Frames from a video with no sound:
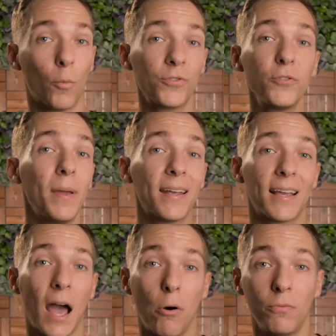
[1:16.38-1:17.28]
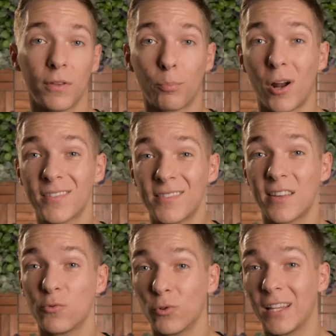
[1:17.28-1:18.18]
Once you make an account, the process
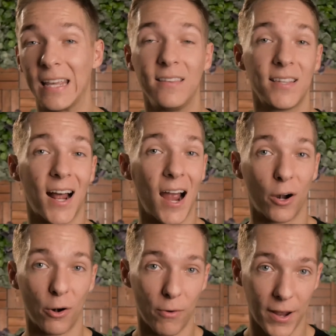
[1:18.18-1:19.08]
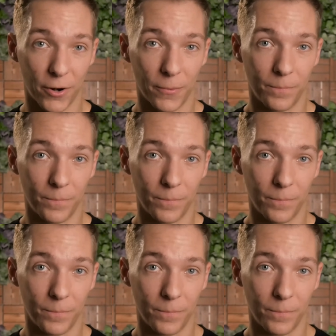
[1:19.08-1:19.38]
is really easy to hire a writer.